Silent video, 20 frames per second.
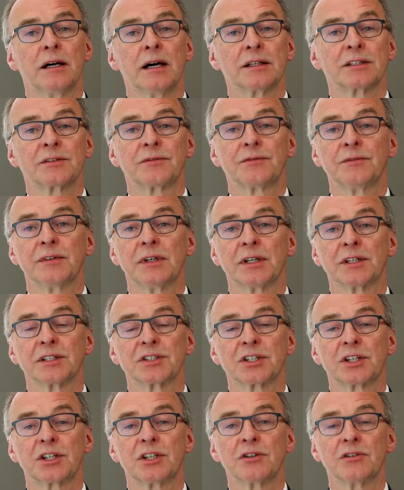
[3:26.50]
At a
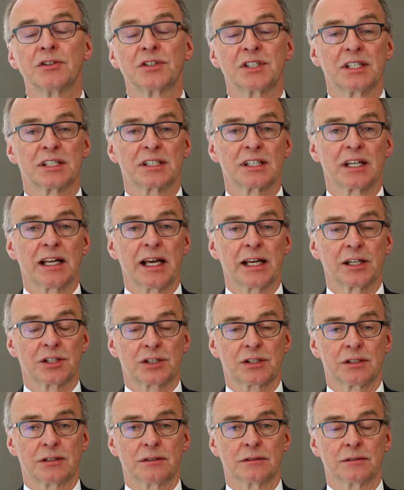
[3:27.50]
security
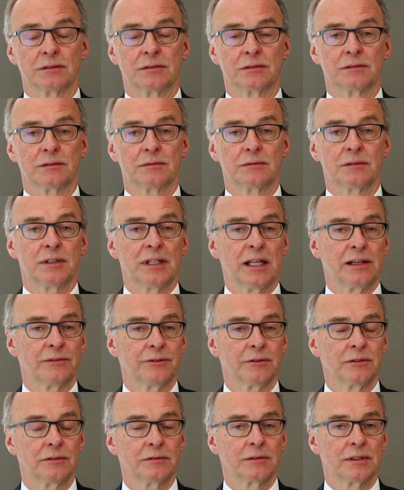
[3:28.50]
selection
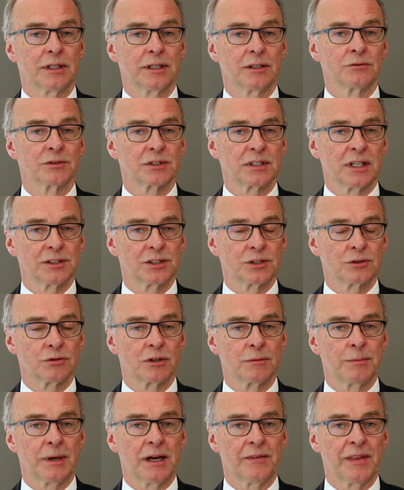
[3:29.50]
level, and I always like to
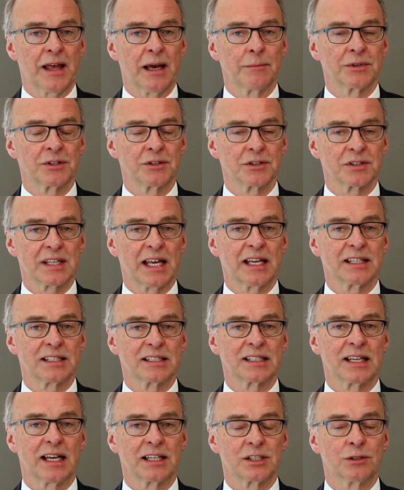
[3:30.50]
talk about that because that
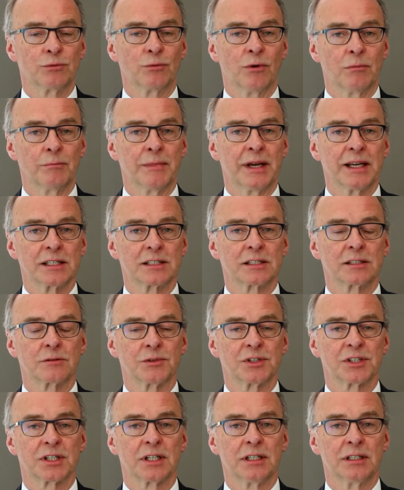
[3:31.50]
is actually what makes the
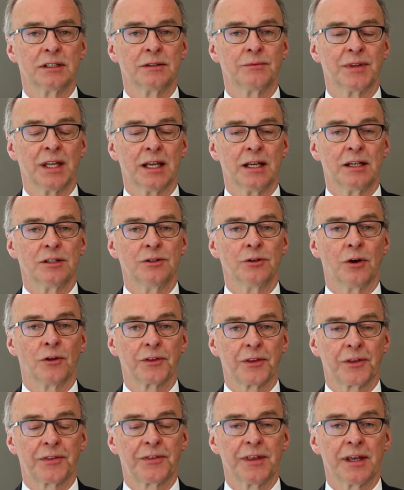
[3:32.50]
return,
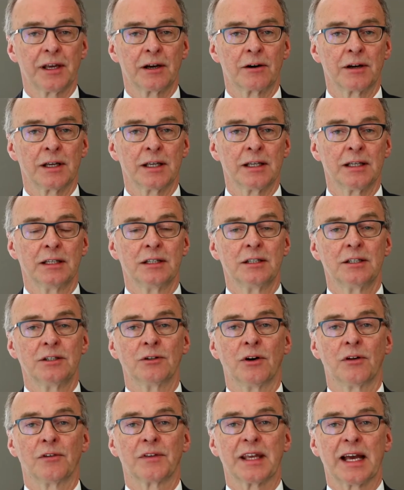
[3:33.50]
not the theory,
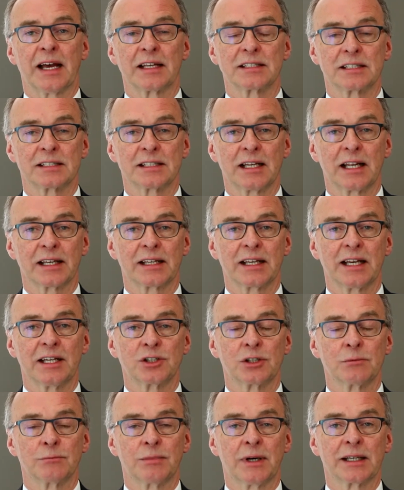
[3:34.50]
not the asset
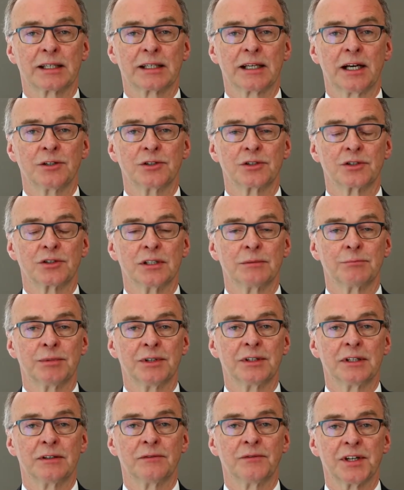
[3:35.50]
allocation by country,
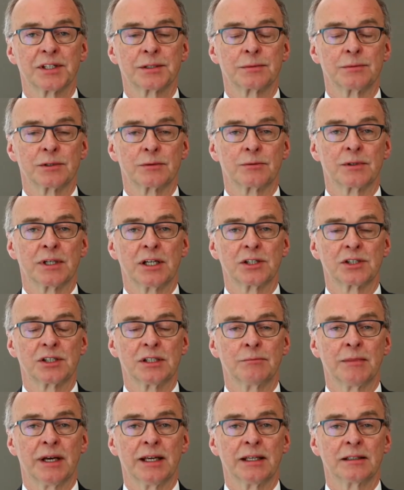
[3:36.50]
but the investments we
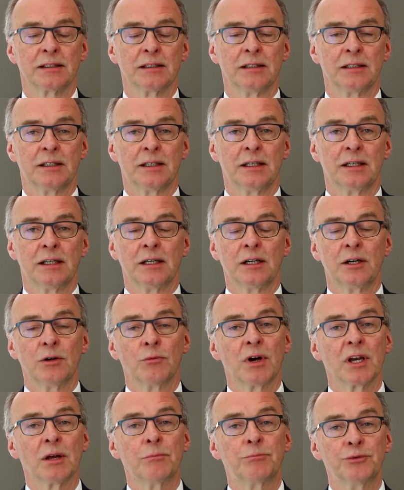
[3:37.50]
actually make.
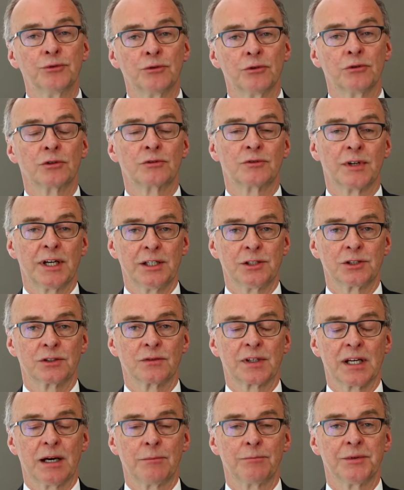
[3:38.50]
Well, a broad range
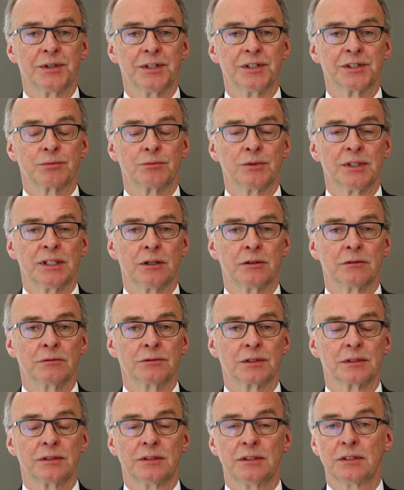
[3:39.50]
of companies we
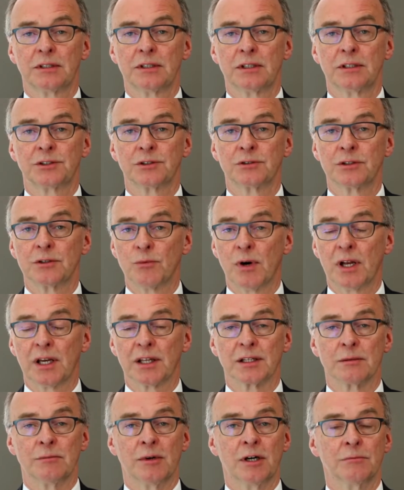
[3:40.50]
hold are doing well
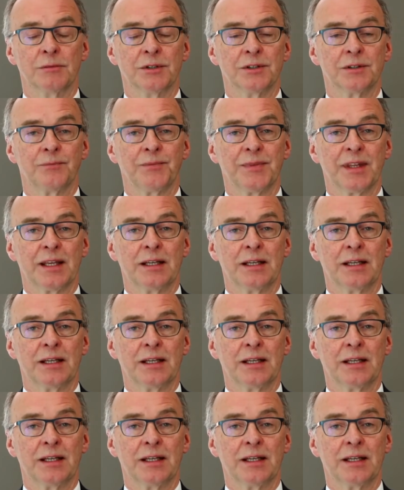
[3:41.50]
at the moment.